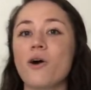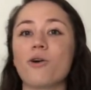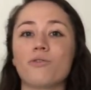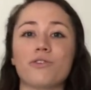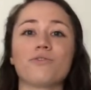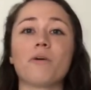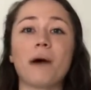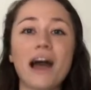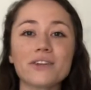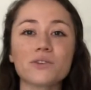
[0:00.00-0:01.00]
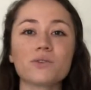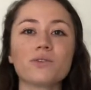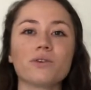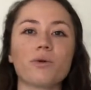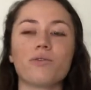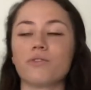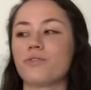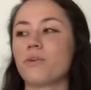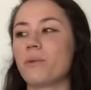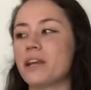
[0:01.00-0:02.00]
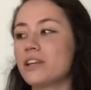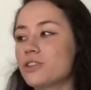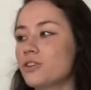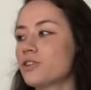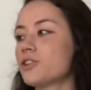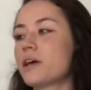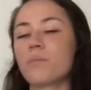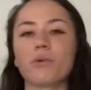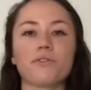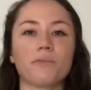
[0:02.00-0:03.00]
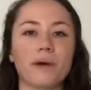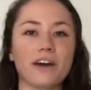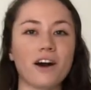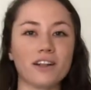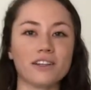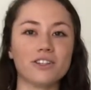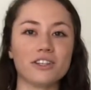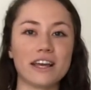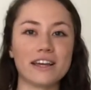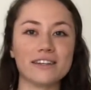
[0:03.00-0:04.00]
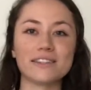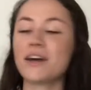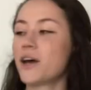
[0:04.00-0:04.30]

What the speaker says: over from high school or over from an internship or from my college days.